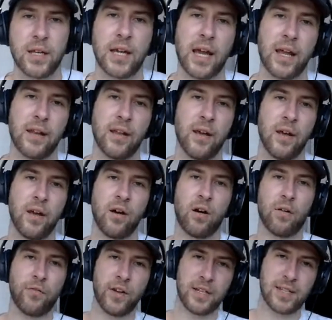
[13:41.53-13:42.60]
Again,
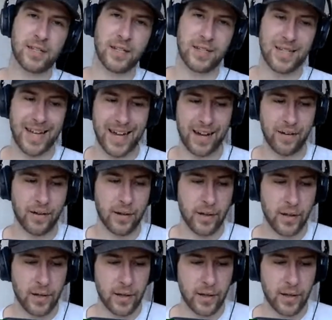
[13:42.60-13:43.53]
offenses are down